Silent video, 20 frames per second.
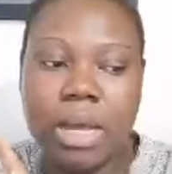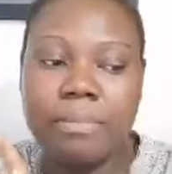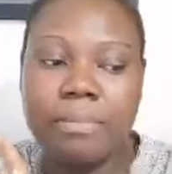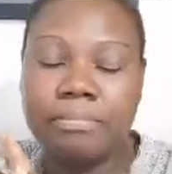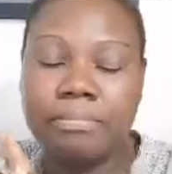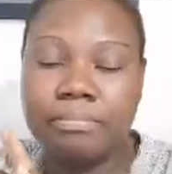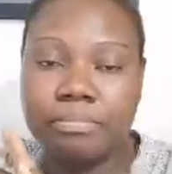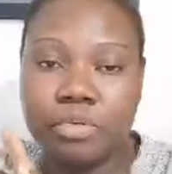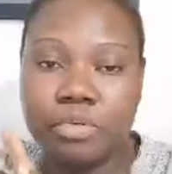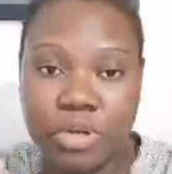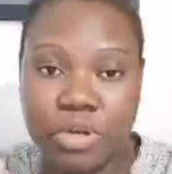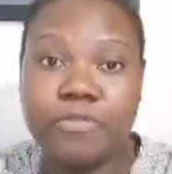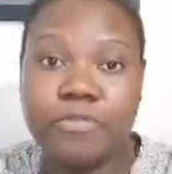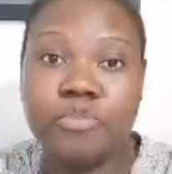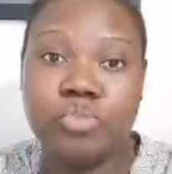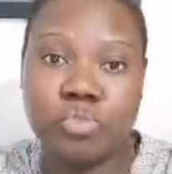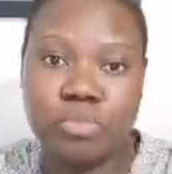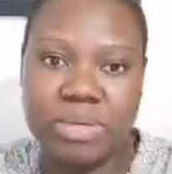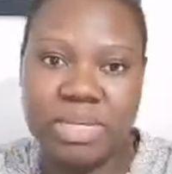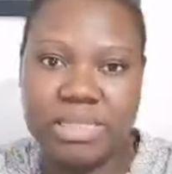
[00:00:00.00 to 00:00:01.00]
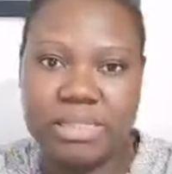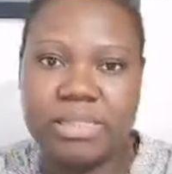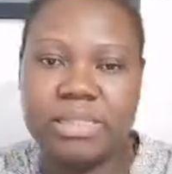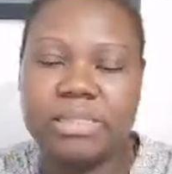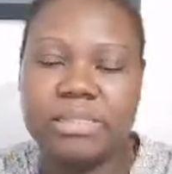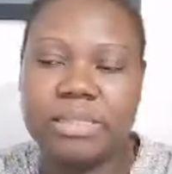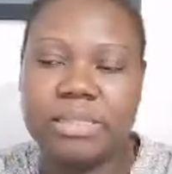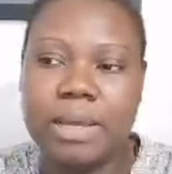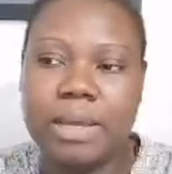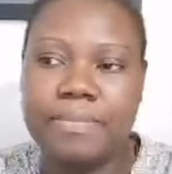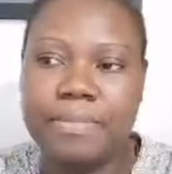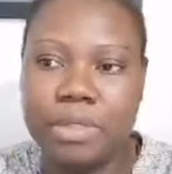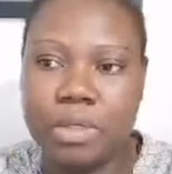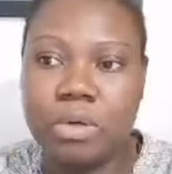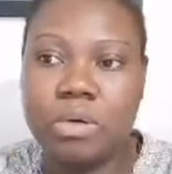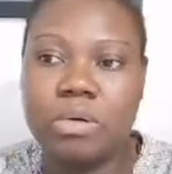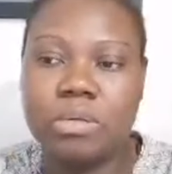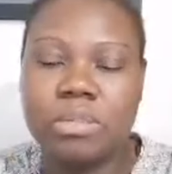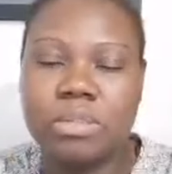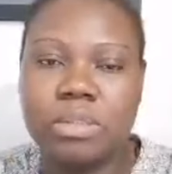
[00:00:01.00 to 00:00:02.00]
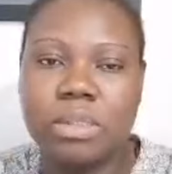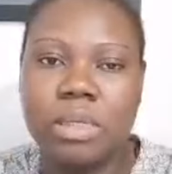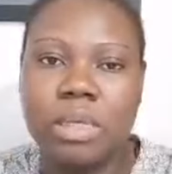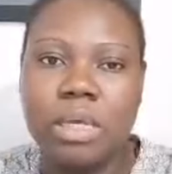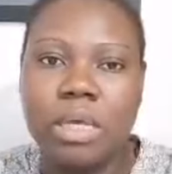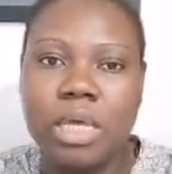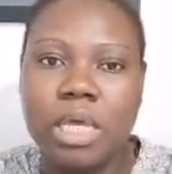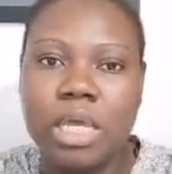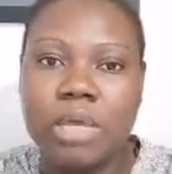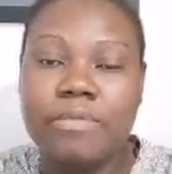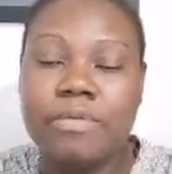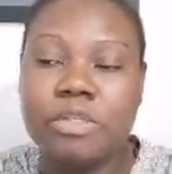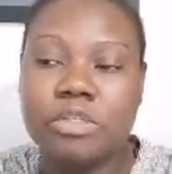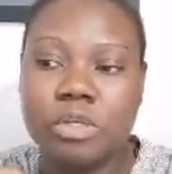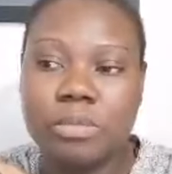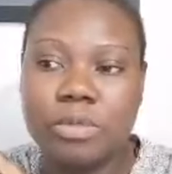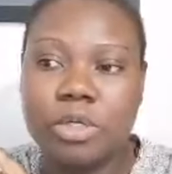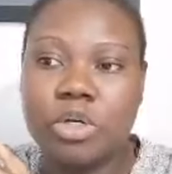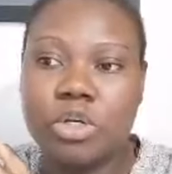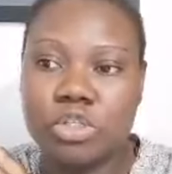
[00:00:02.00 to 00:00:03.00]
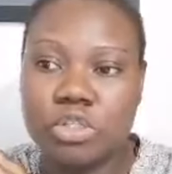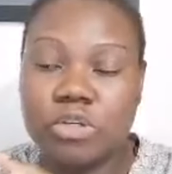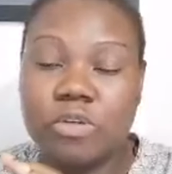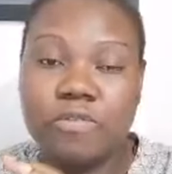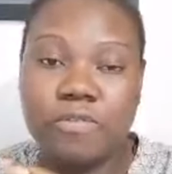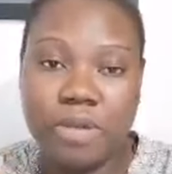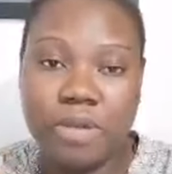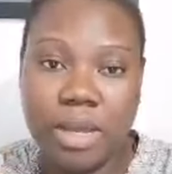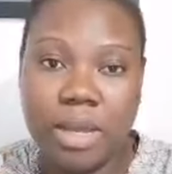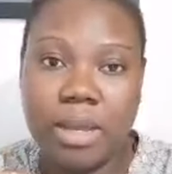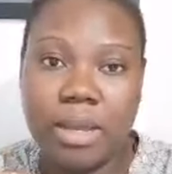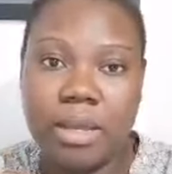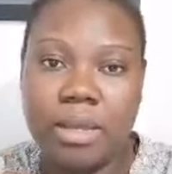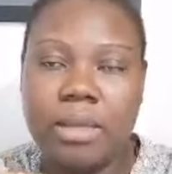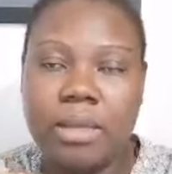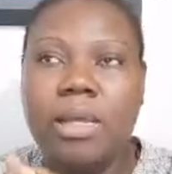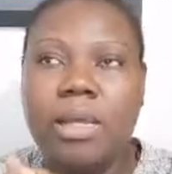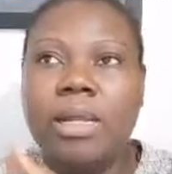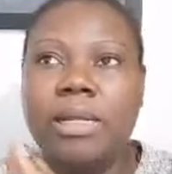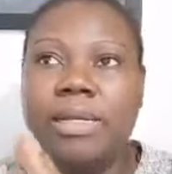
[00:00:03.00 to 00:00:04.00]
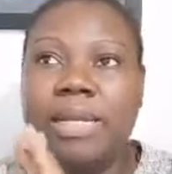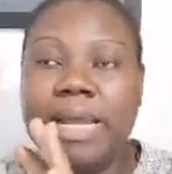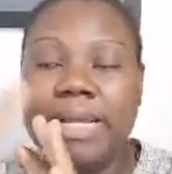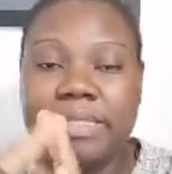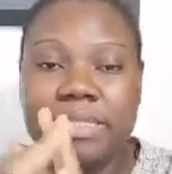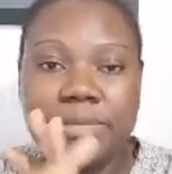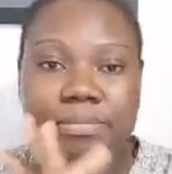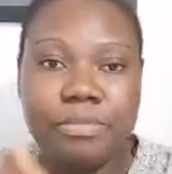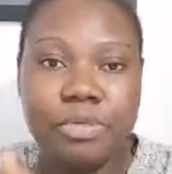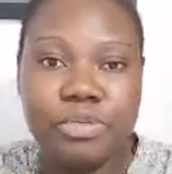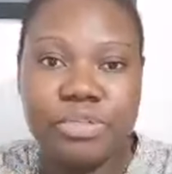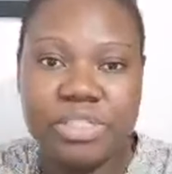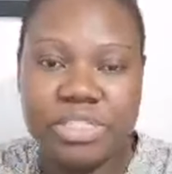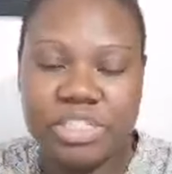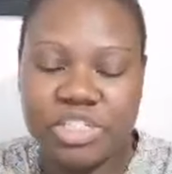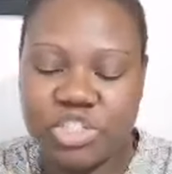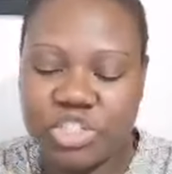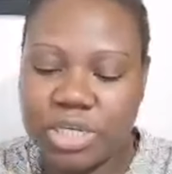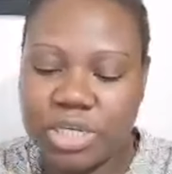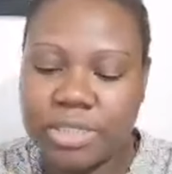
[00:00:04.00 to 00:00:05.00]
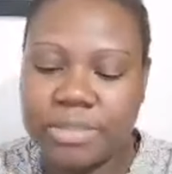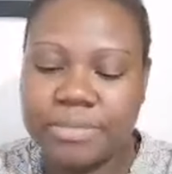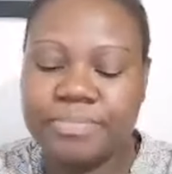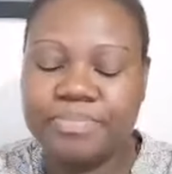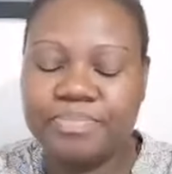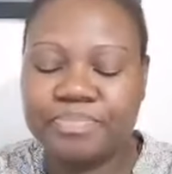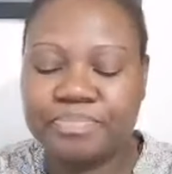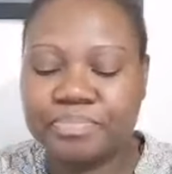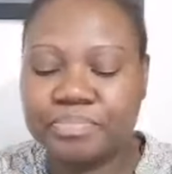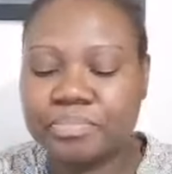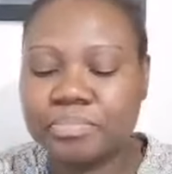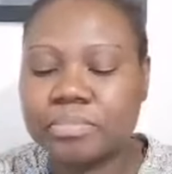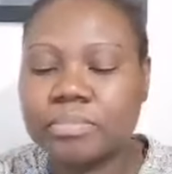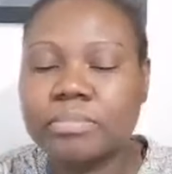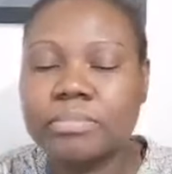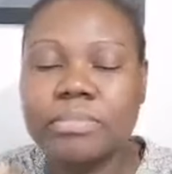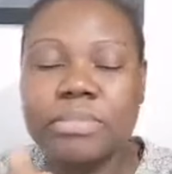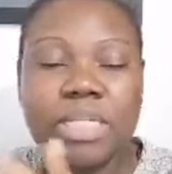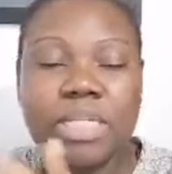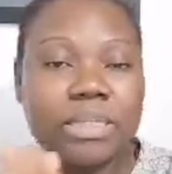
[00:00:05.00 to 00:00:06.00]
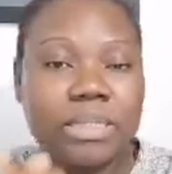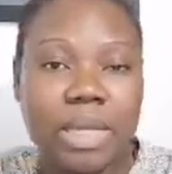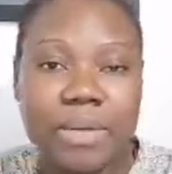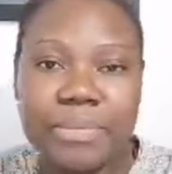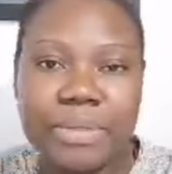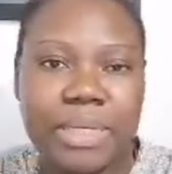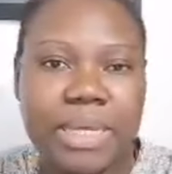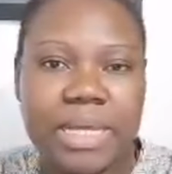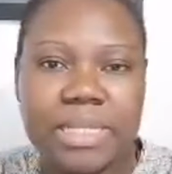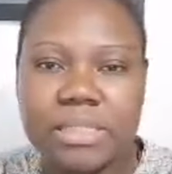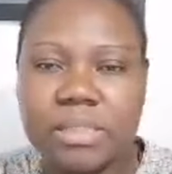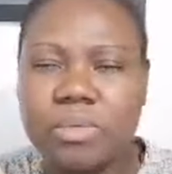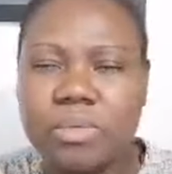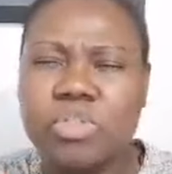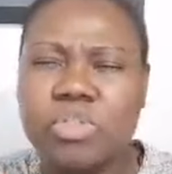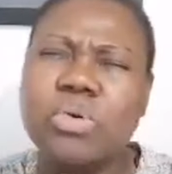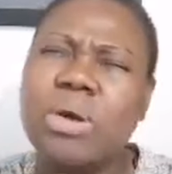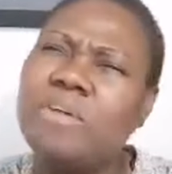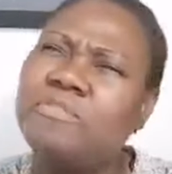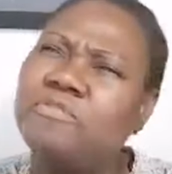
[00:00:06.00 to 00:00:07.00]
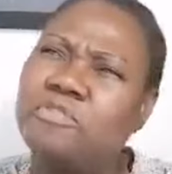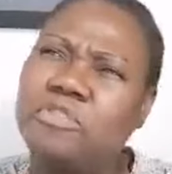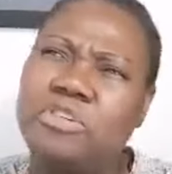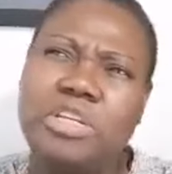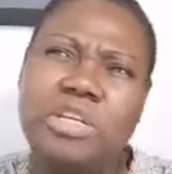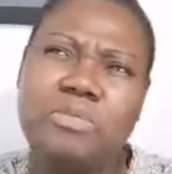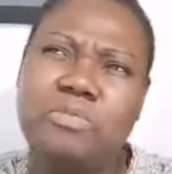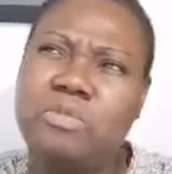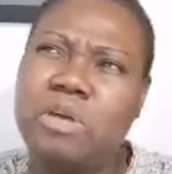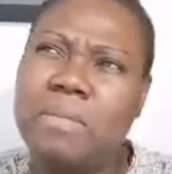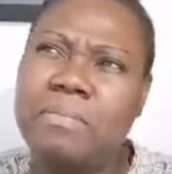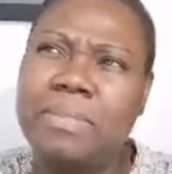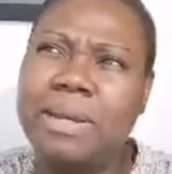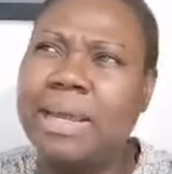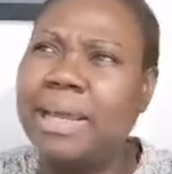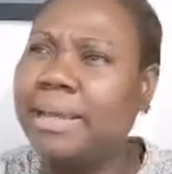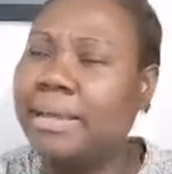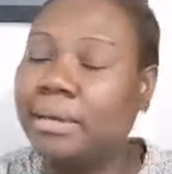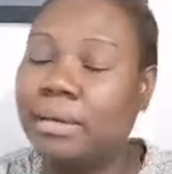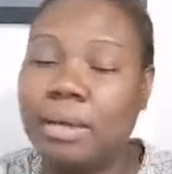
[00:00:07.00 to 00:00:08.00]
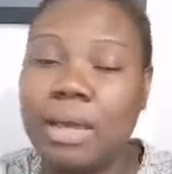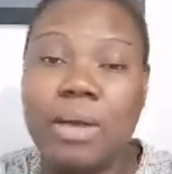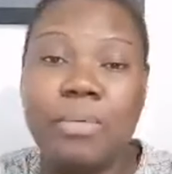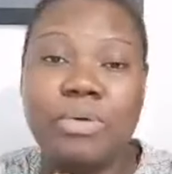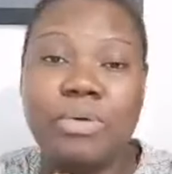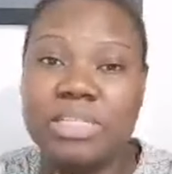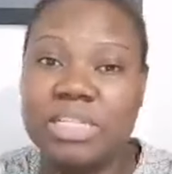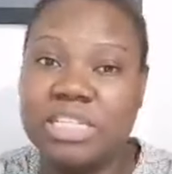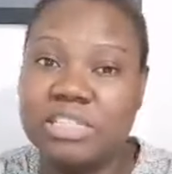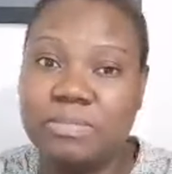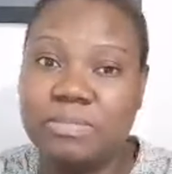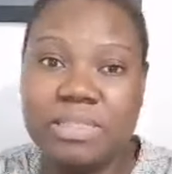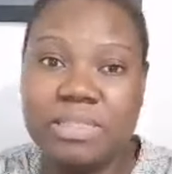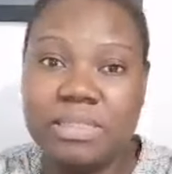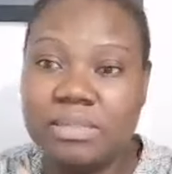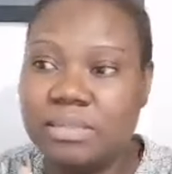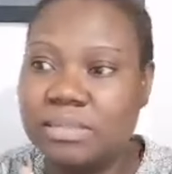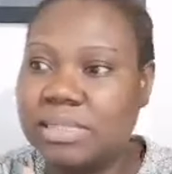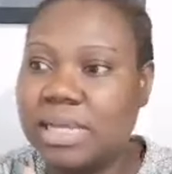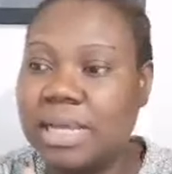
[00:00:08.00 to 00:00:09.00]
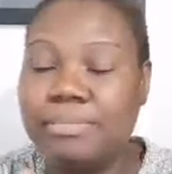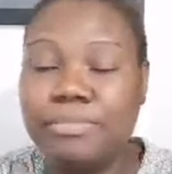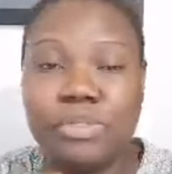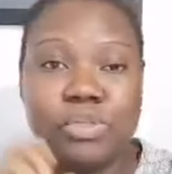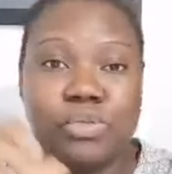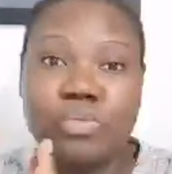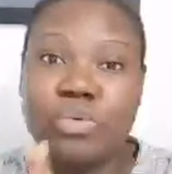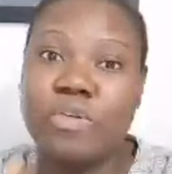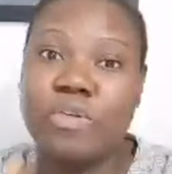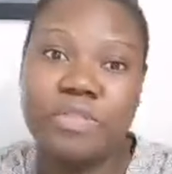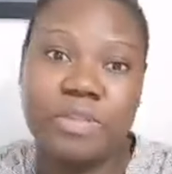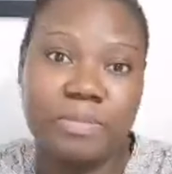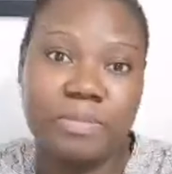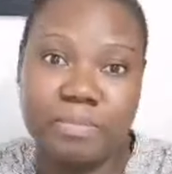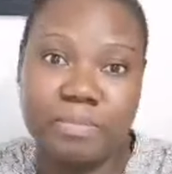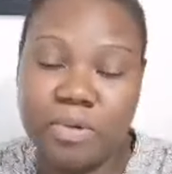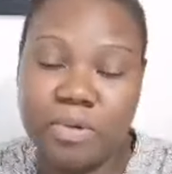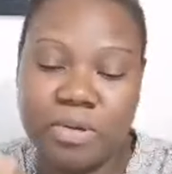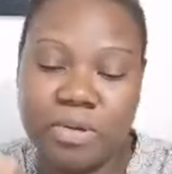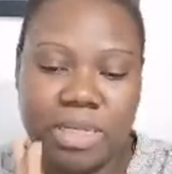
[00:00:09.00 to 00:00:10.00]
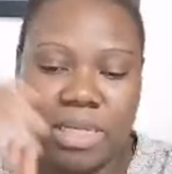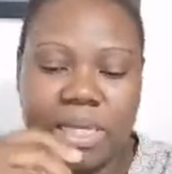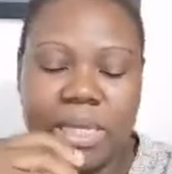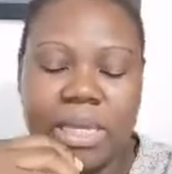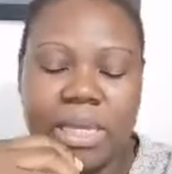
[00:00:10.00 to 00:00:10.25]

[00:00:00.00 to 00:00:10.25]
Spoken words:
I'm grateful to my sister, because if it's not because of her, like the musician, that we get, it was so affordable. I'm like, I was expecting times two of the money.